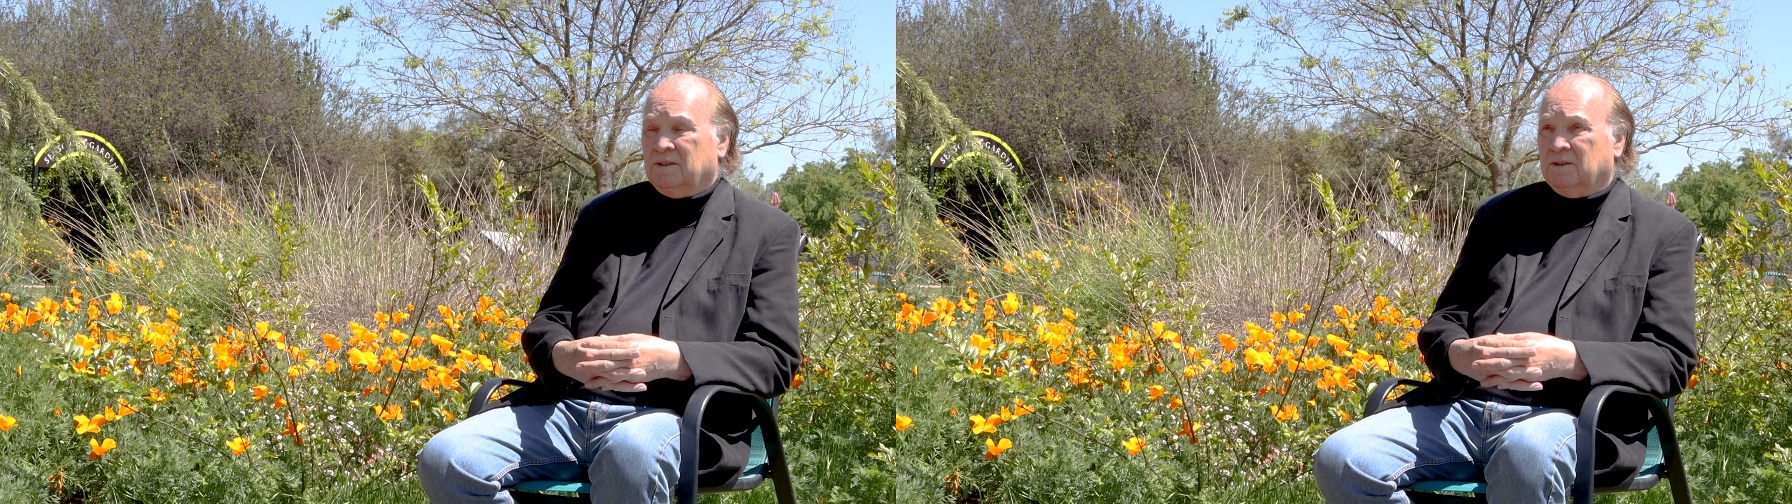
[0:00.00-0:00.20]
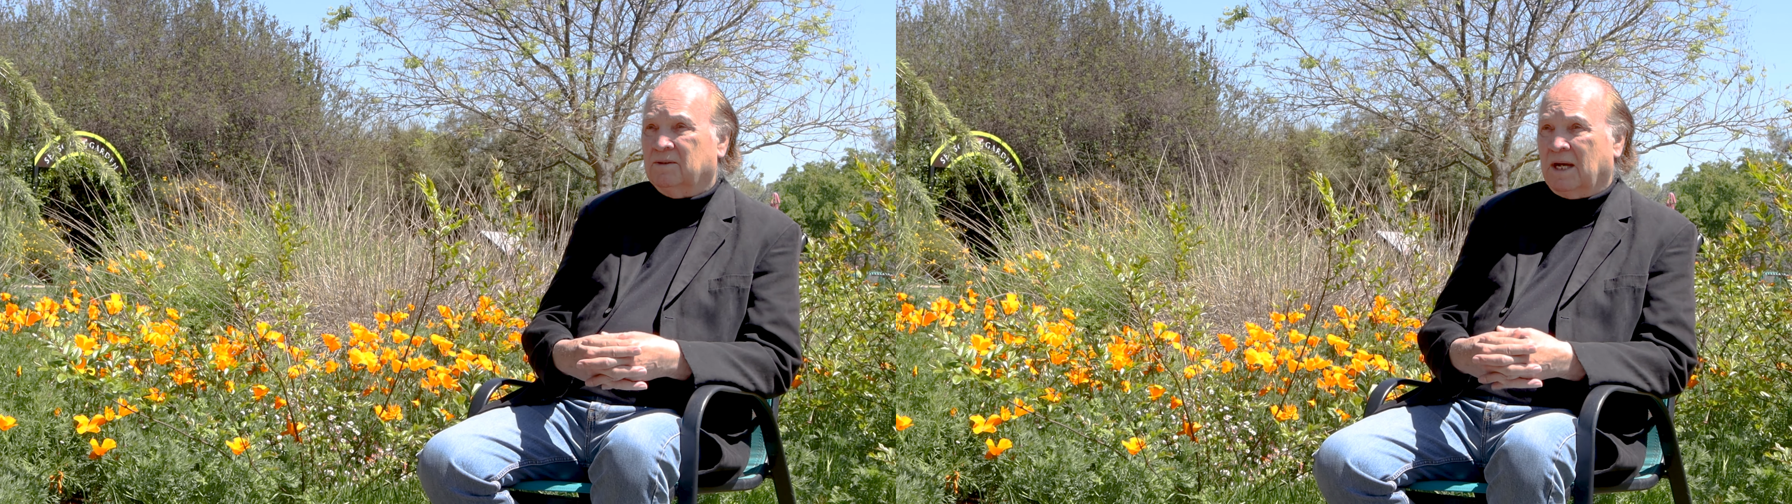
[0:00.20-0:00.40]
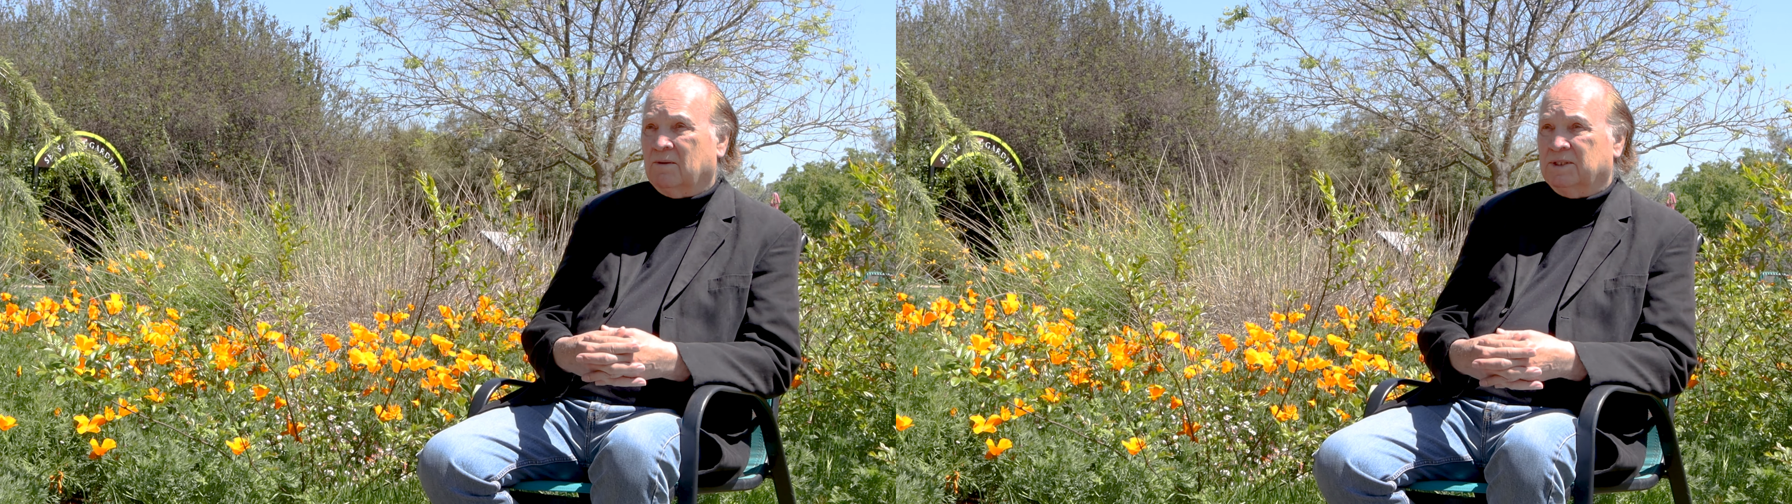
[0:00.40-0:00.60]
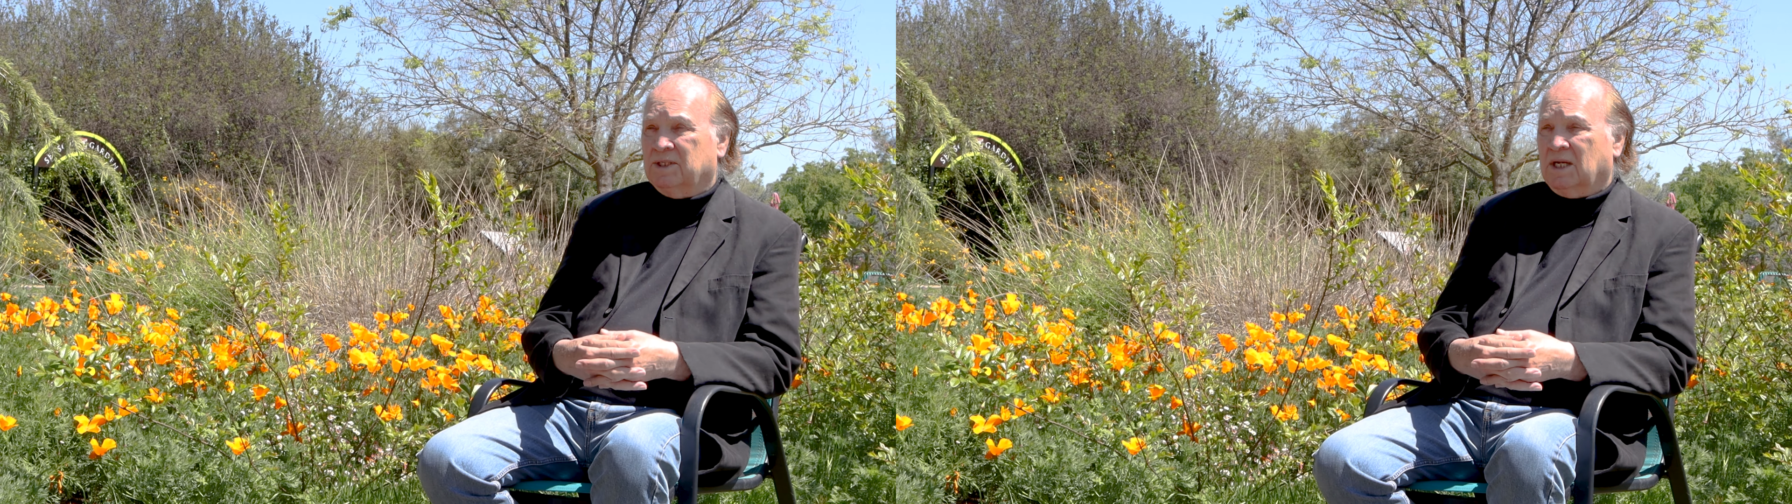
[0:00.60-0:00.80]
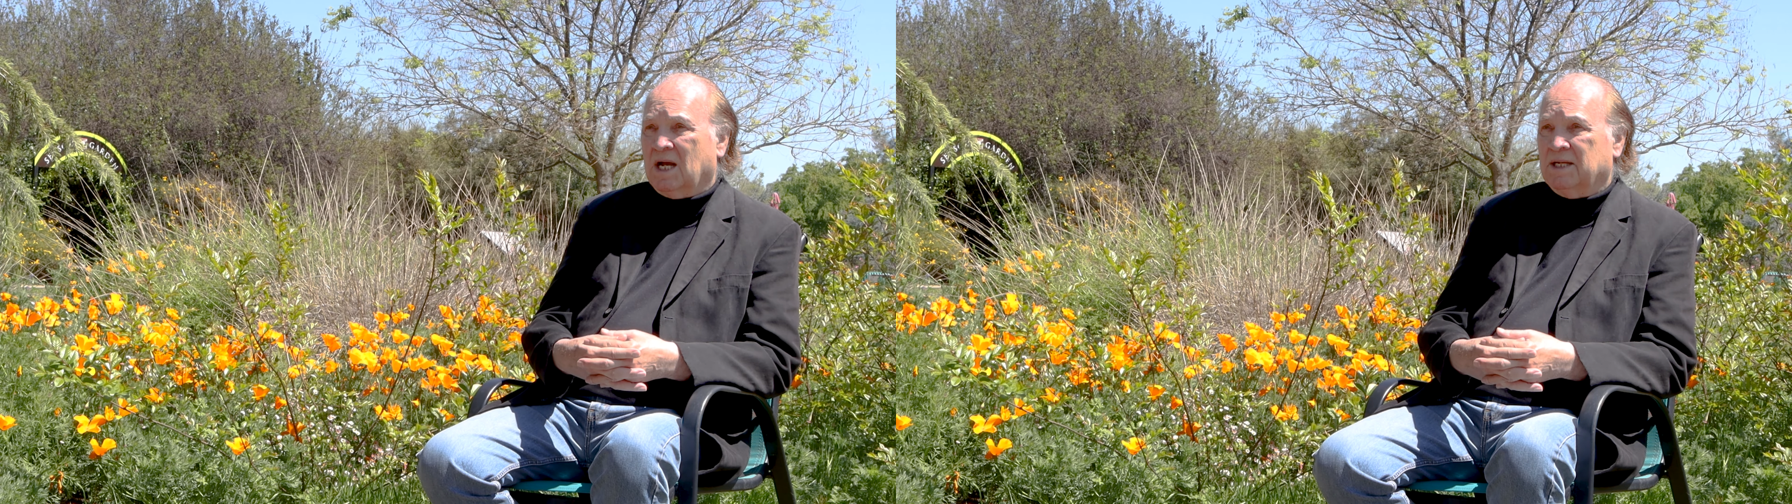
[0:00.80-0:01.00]
That was
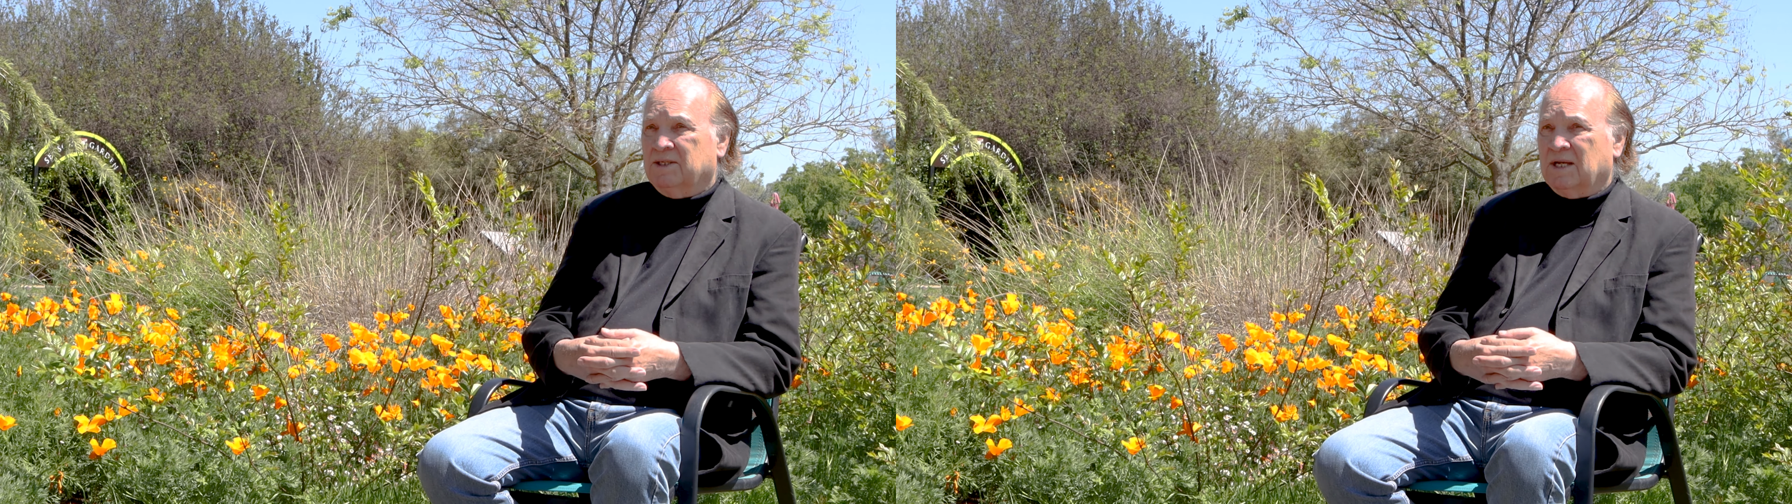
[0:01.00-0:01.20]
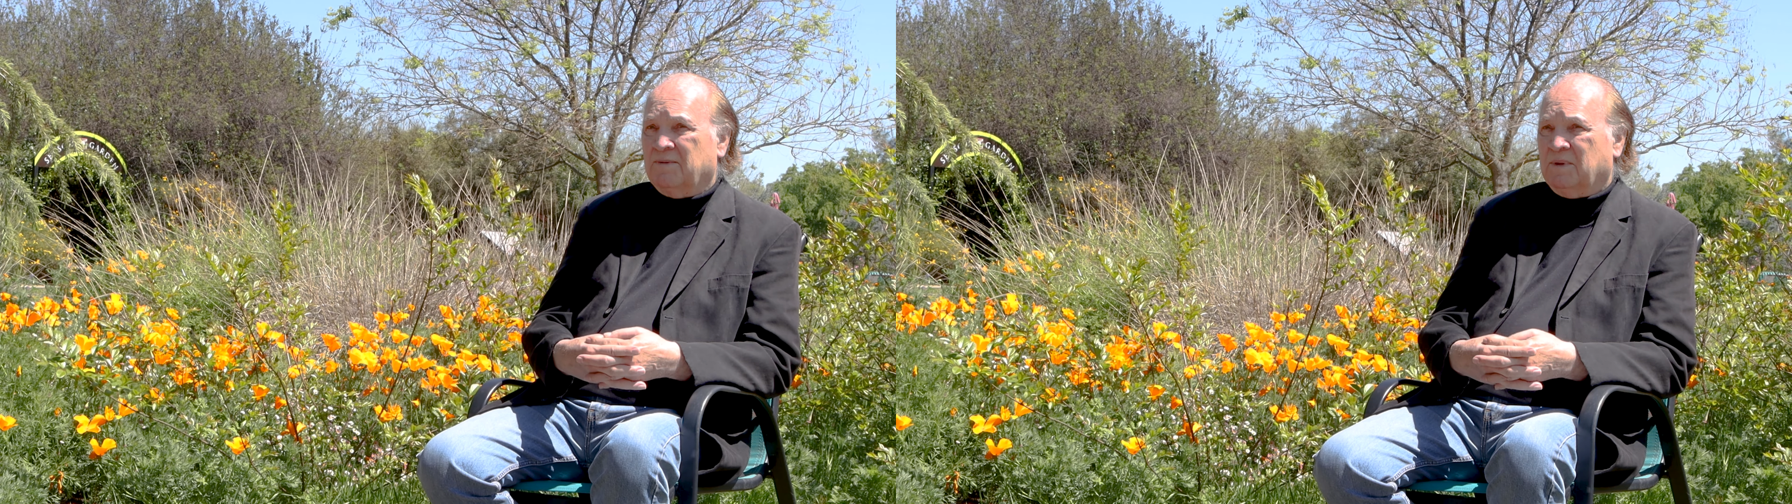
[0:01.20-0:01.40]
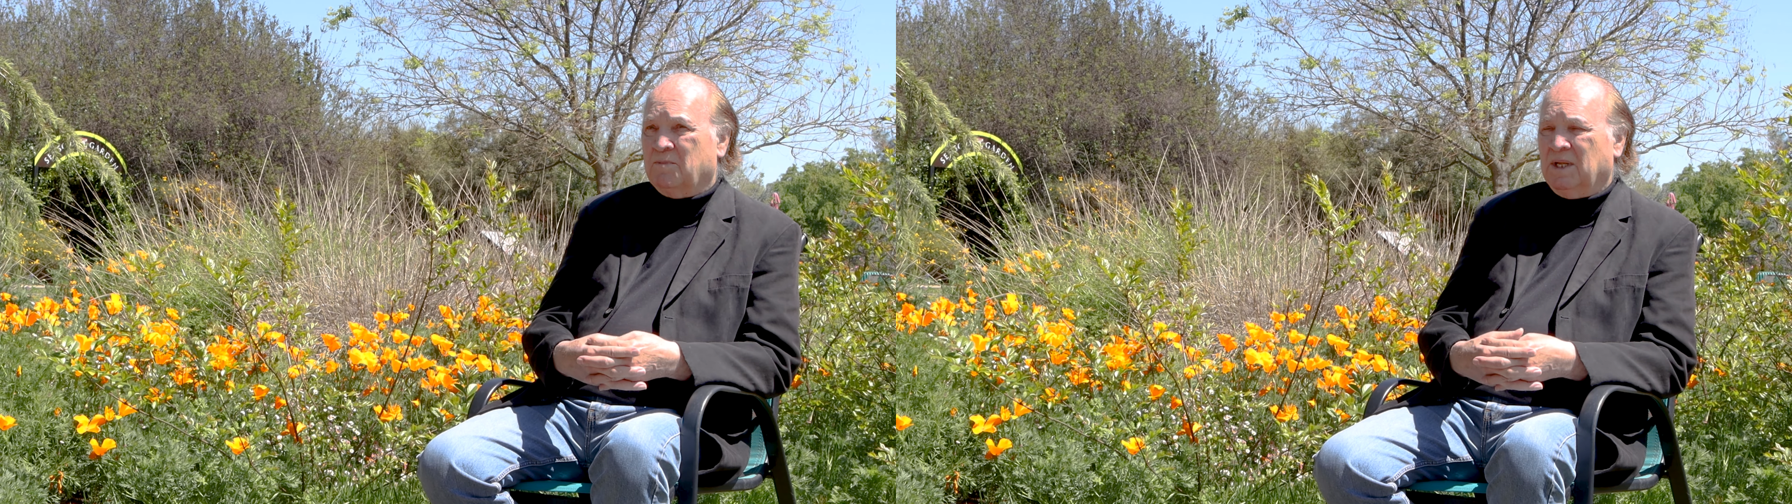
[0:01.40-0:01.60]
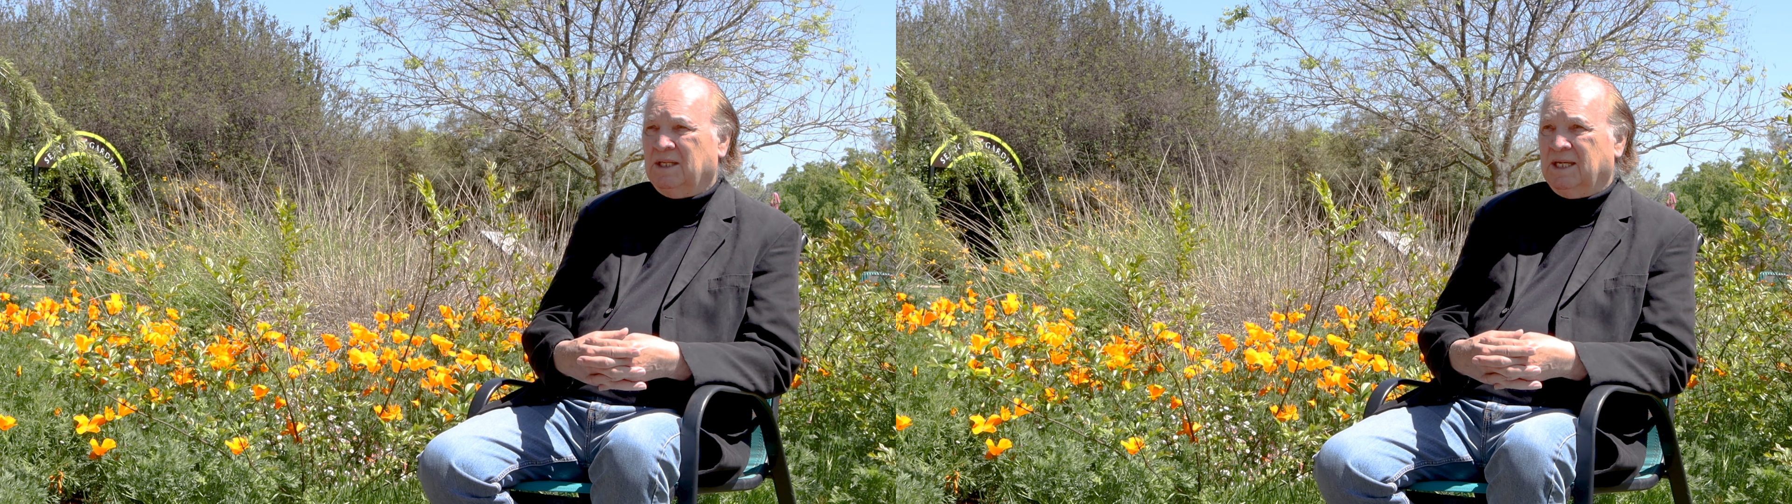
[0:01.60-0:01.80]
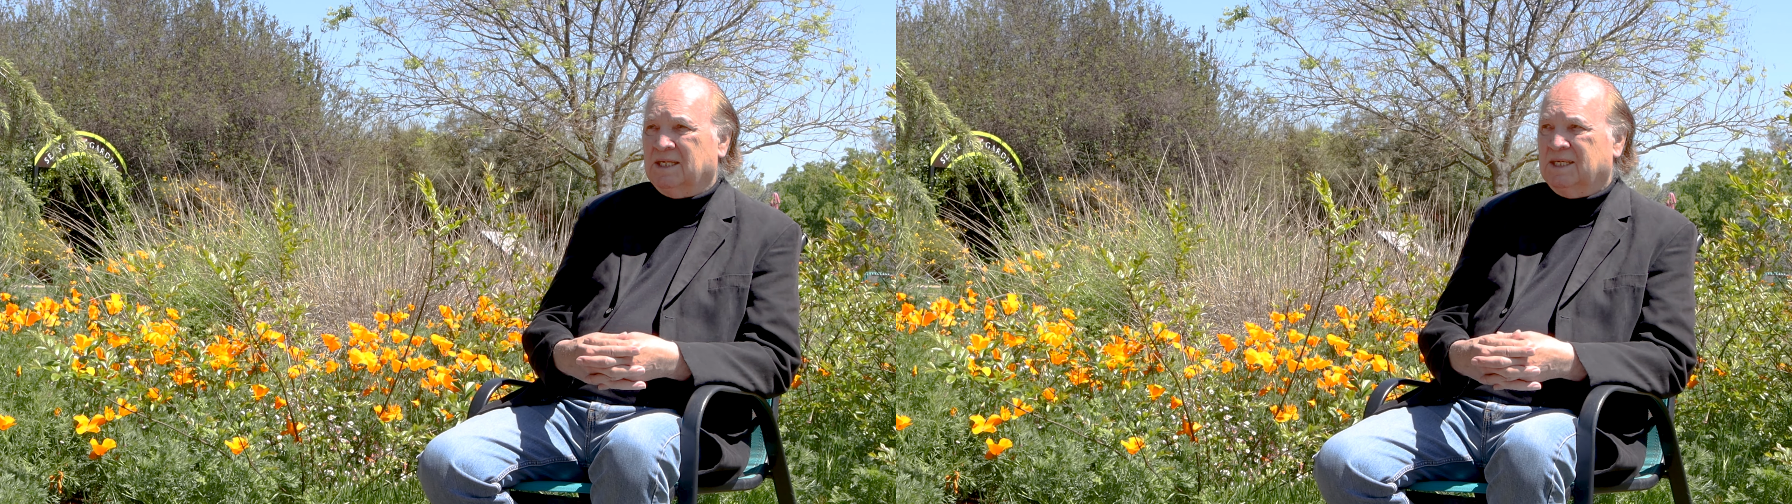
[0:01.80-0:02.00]
the concept. The
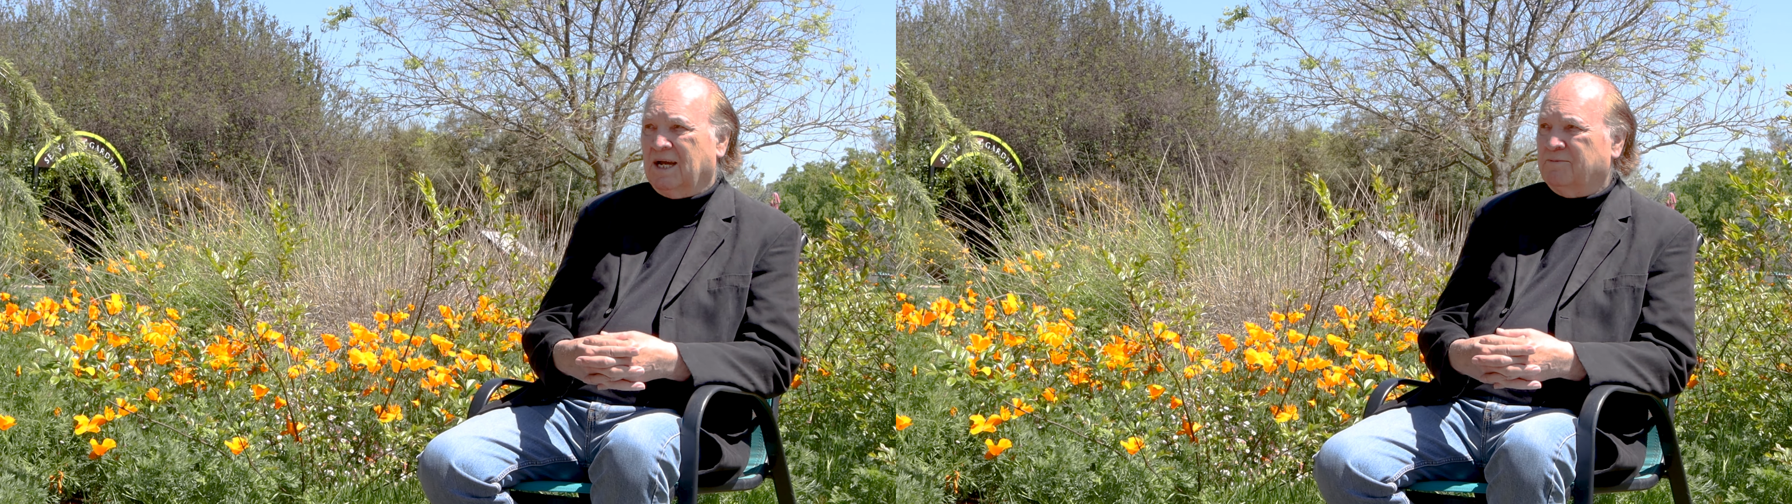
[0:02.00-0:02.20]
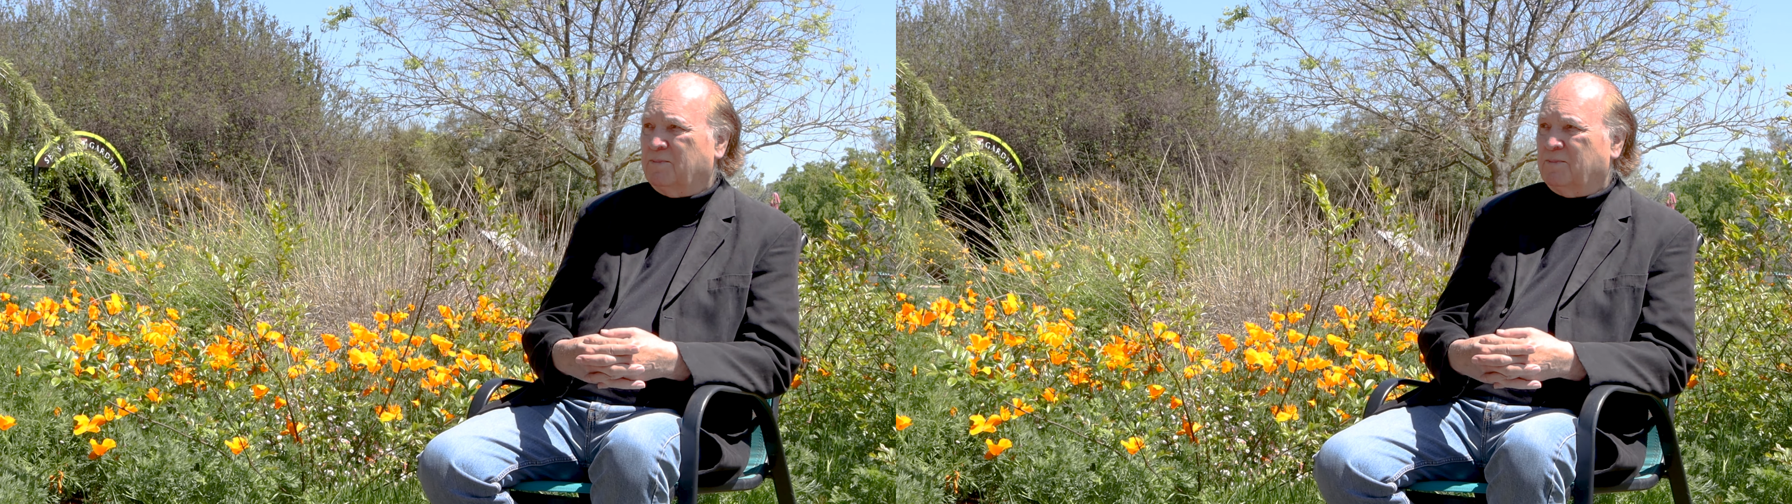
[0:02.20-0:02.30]
building itself